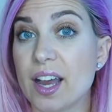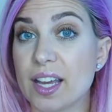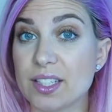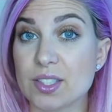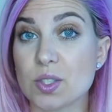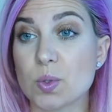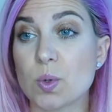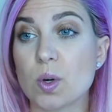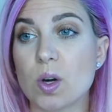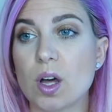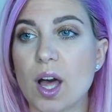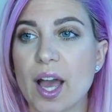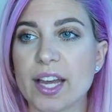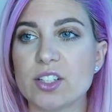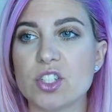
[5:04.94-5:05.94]
high
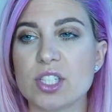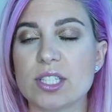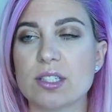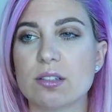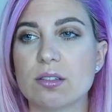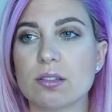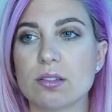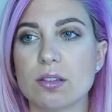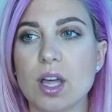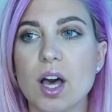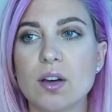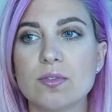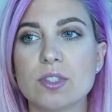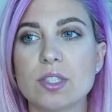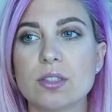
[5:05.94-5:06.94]
school. I just
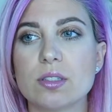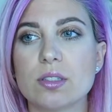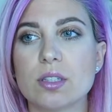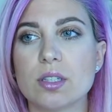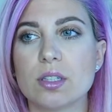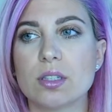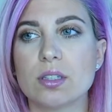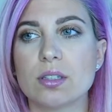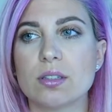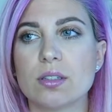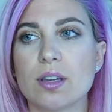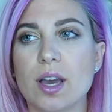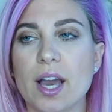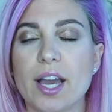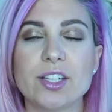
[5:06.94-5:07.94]
loved
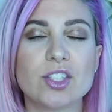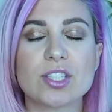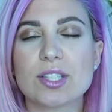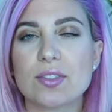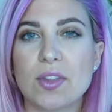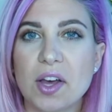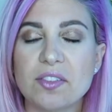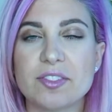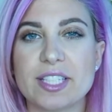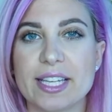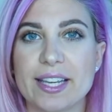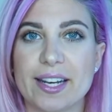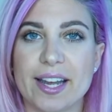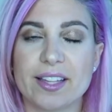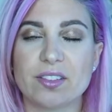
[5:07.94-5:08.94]

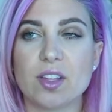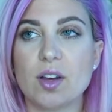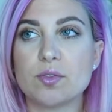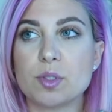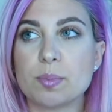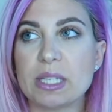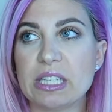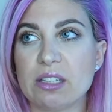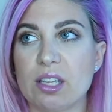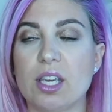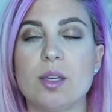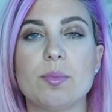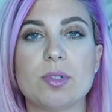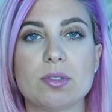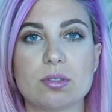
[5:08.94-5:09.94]
it. I loved being
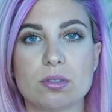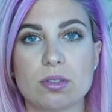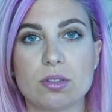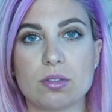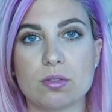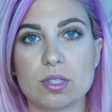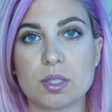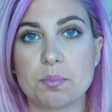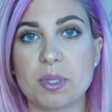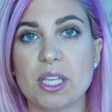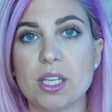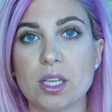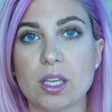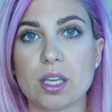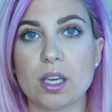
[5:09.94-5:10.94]
able to
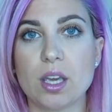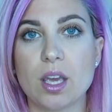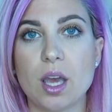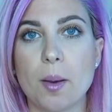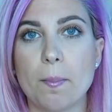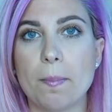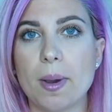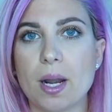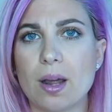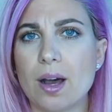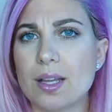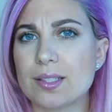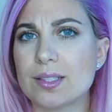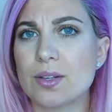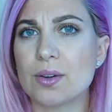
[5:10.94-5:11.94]
speak, but
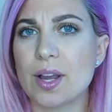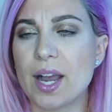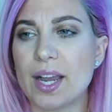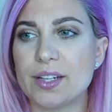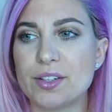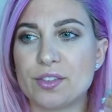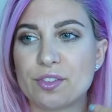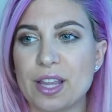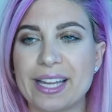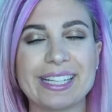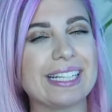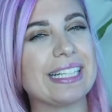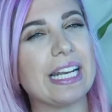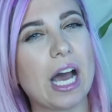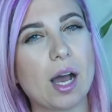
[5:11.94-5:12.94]
also kind of
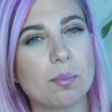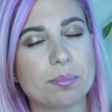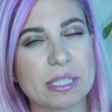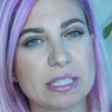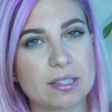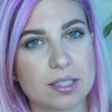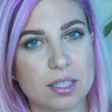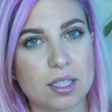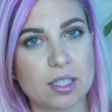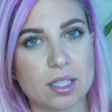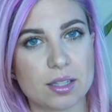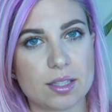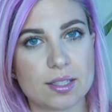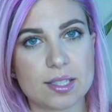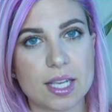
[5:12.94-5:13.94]
like not be seen
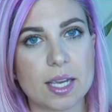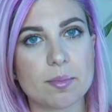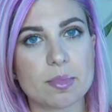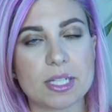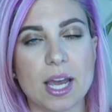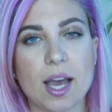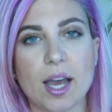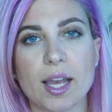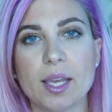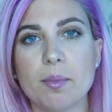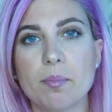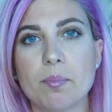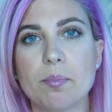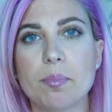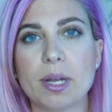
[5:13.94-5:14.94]
at the same
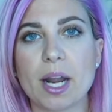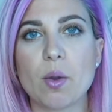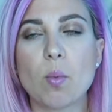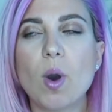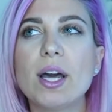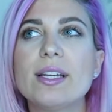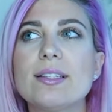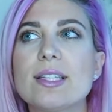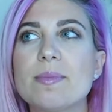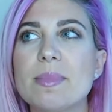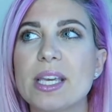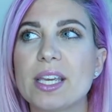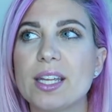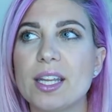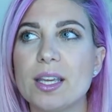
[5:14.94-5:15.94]
time. But I wanted to
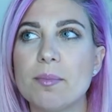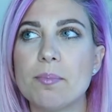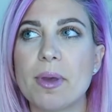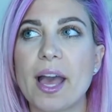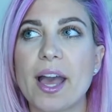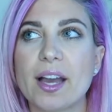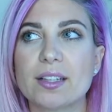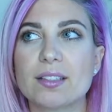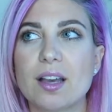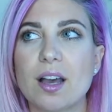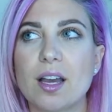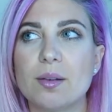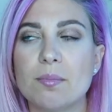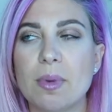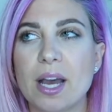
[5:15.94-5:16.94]
make an impact
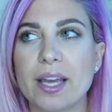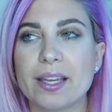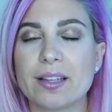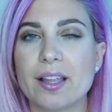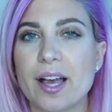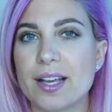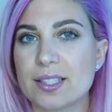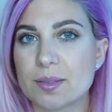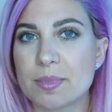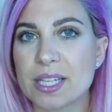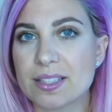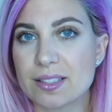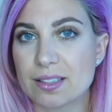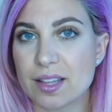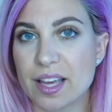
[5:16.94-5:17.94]
on my
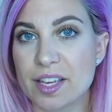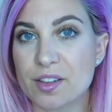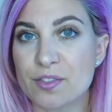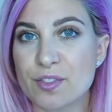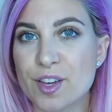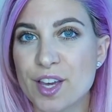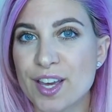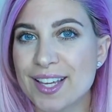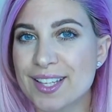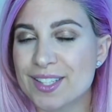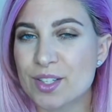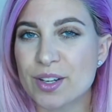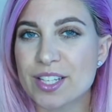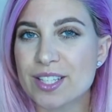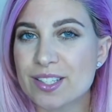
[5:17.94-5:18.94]
classmates' life.
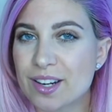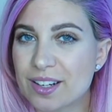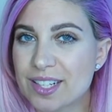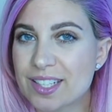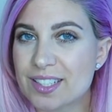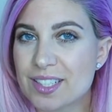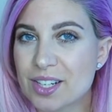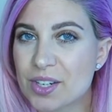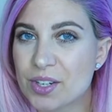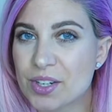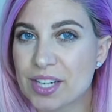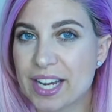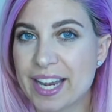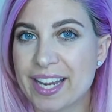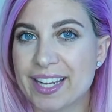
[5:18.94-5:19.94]
So I started to
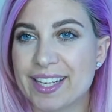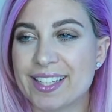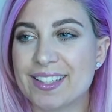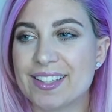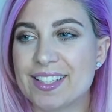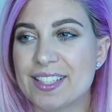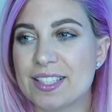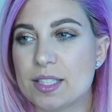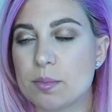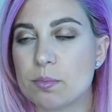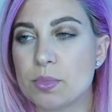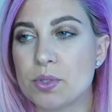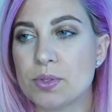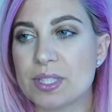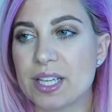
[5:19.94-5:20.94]
create these
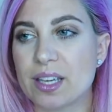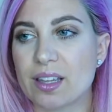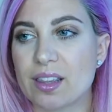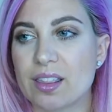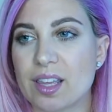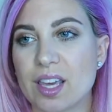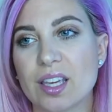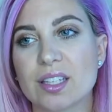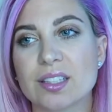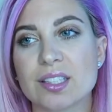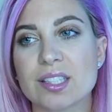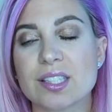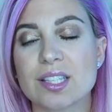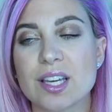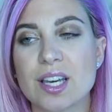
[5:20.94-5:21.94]
music things.